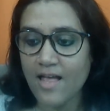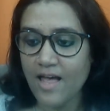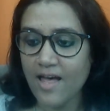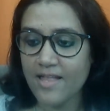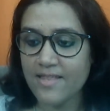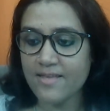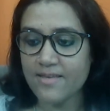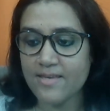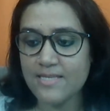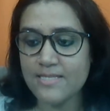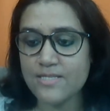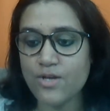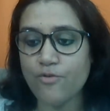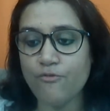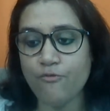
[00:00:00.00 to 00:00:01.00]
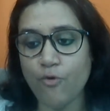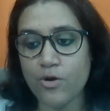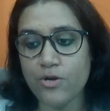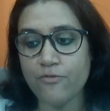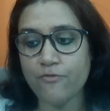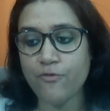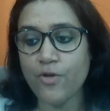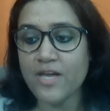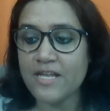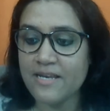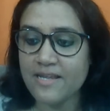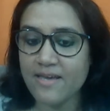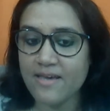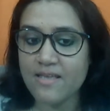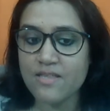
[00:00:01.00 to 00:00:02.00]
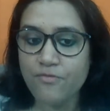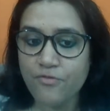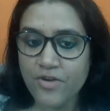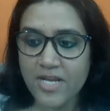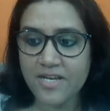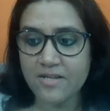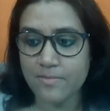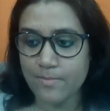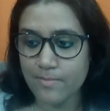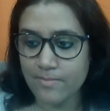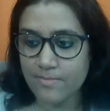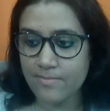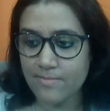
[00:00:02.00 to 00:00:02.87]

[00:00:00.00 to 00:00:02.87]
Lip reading: others fought for India's freedom.